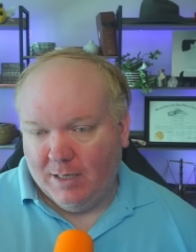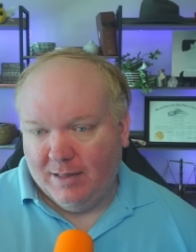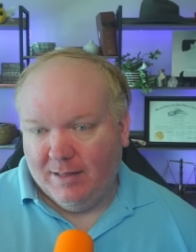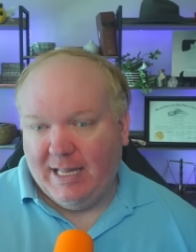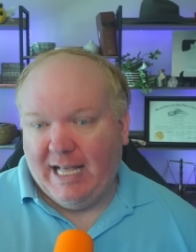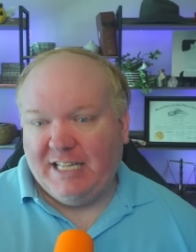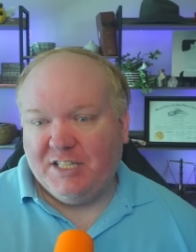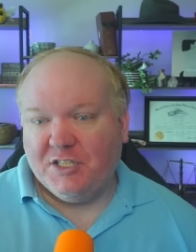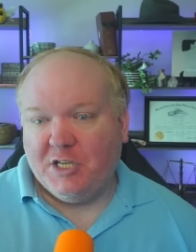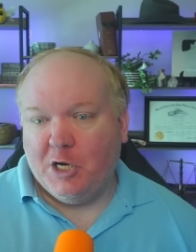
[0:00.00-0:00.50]

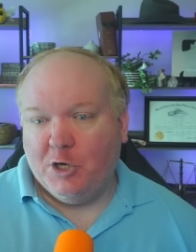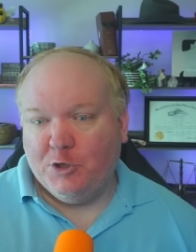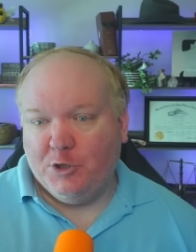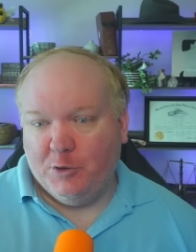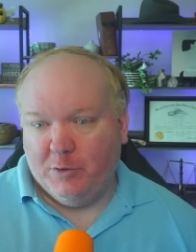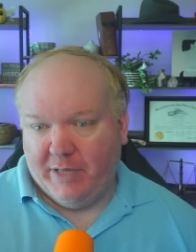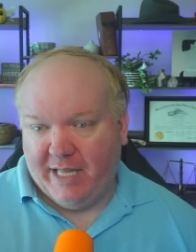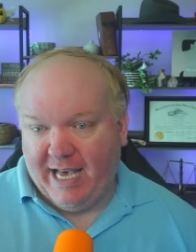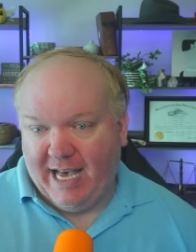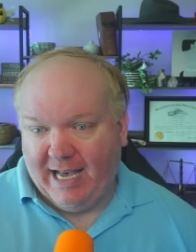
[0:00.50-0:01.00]
Let's go
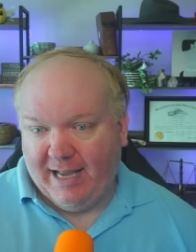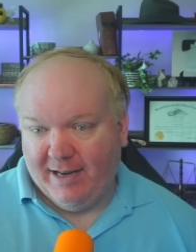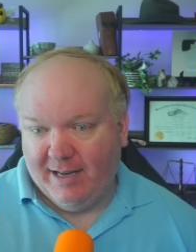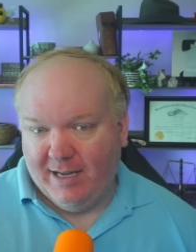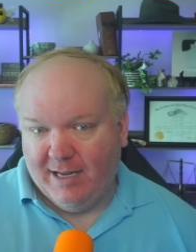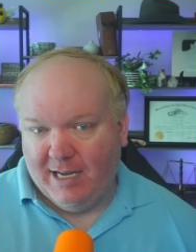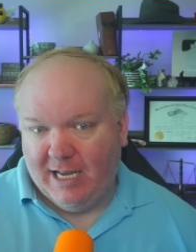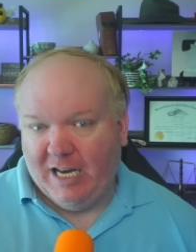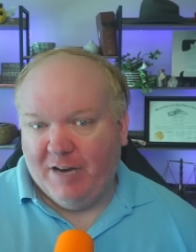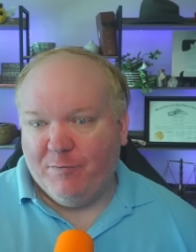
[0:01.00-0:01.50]
do that.
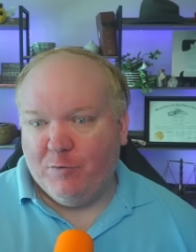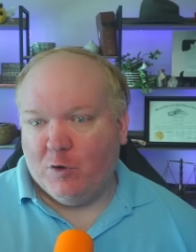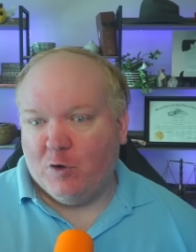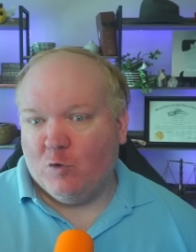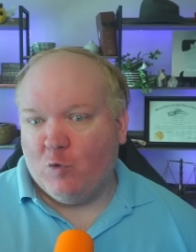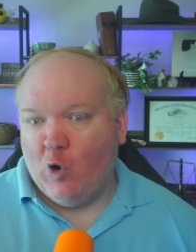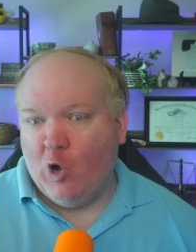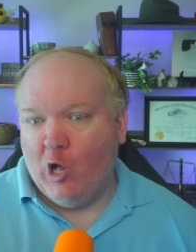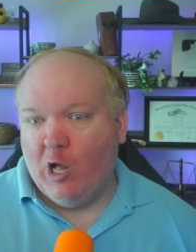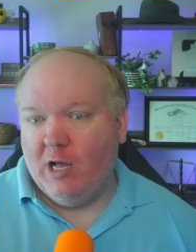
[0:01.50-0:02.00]
And if we're
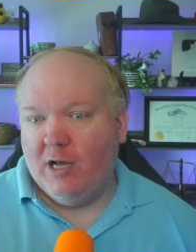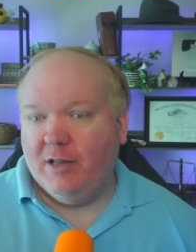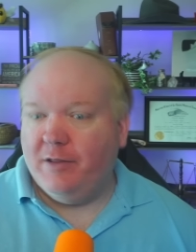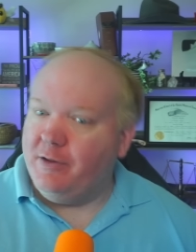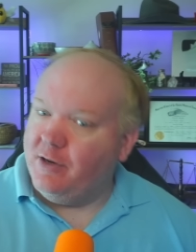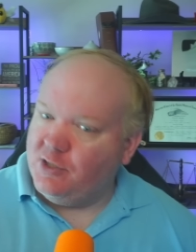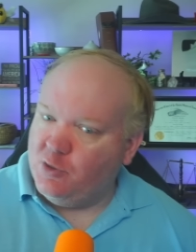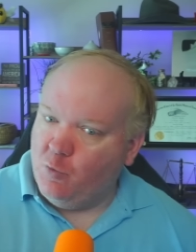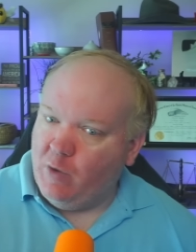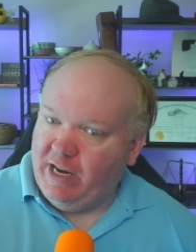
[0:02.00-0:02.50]
wrong,
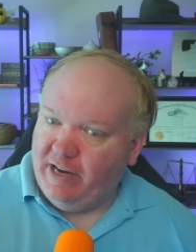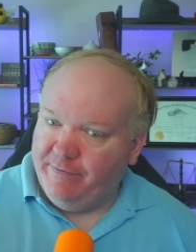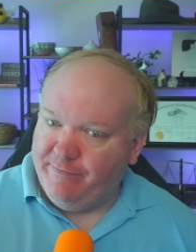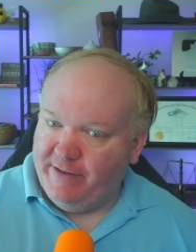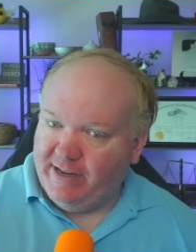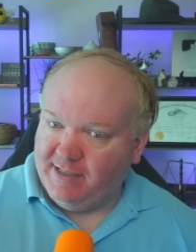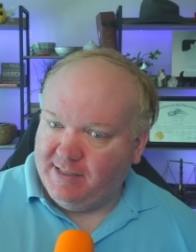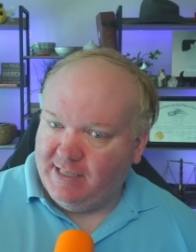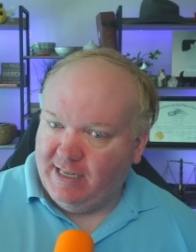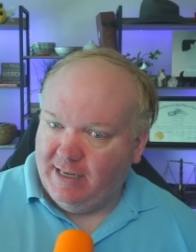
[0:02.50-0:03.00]
there's a way to
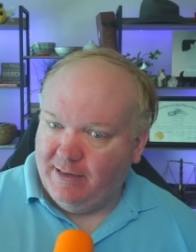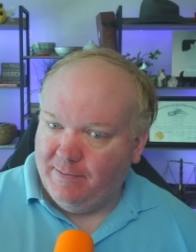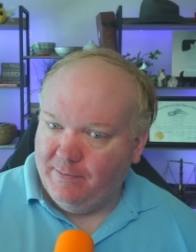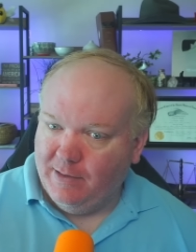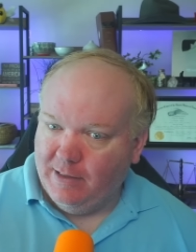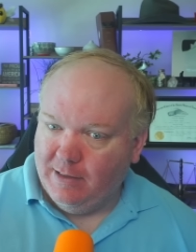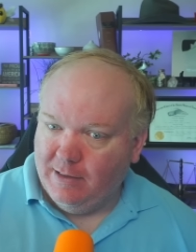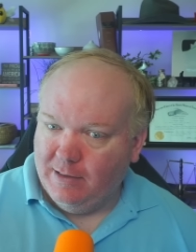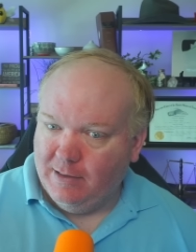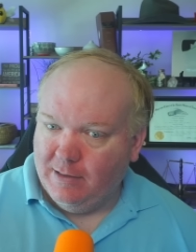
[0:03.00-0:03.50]
fix it.
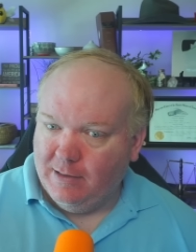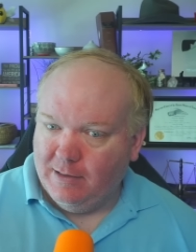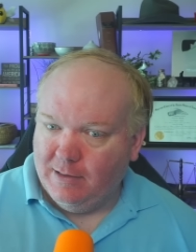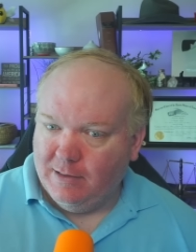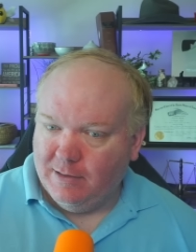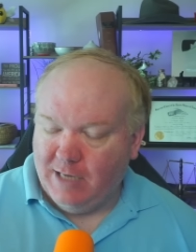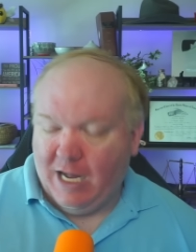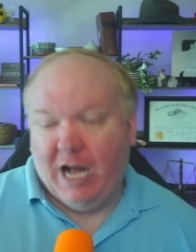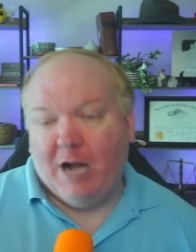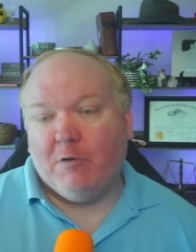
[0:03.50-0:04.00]

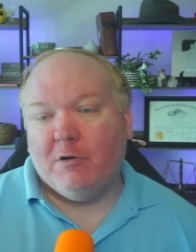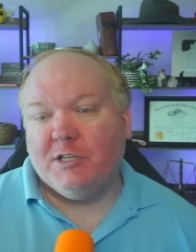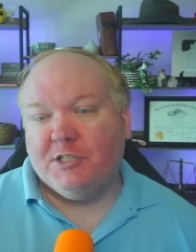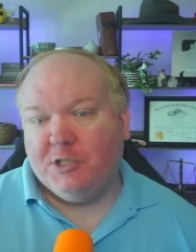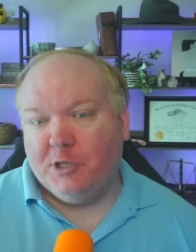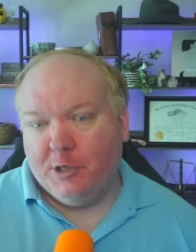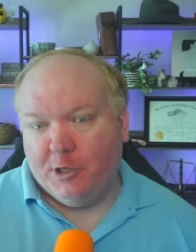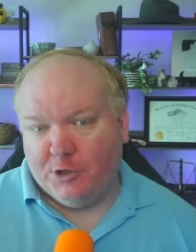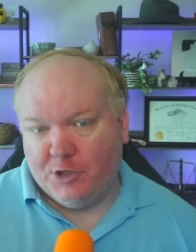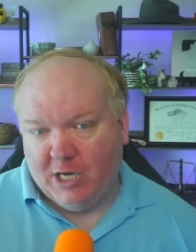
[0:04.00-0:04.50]
Congress,
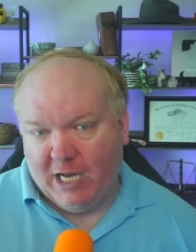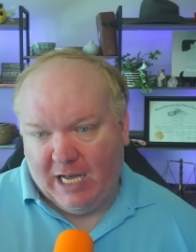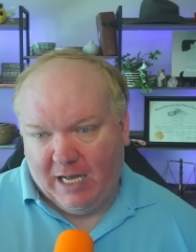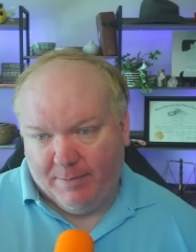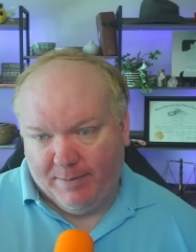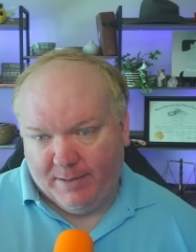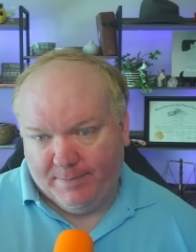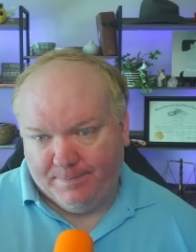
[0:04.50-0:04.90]
do your job.